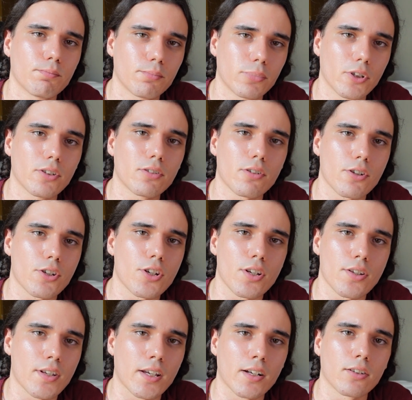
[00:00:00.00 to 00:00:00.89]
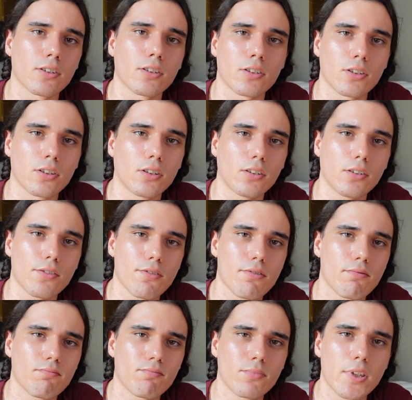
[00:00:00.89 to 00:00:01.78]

brokerages at all costs.